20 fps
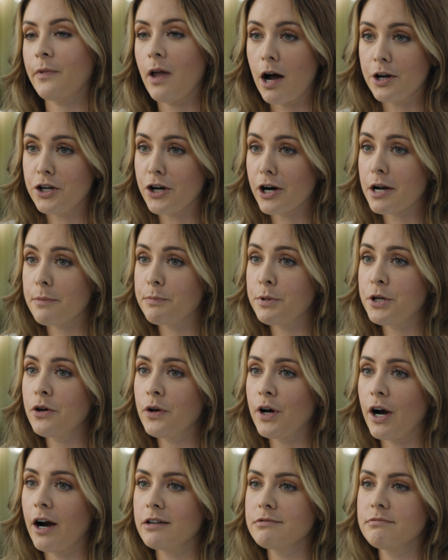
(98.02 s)
On your
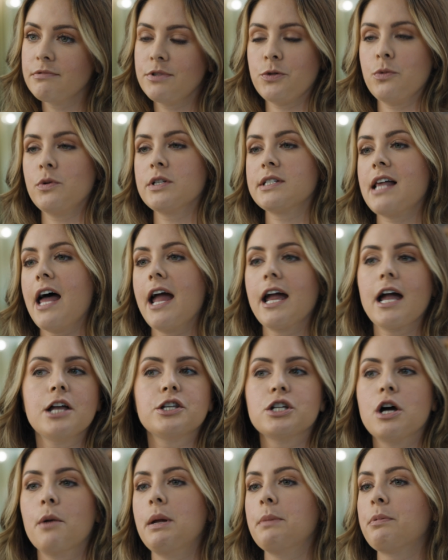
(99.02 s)
computer, tools like
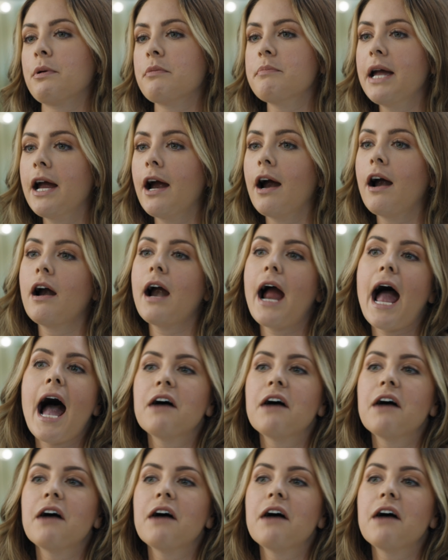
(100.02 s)
Adobe Premiere,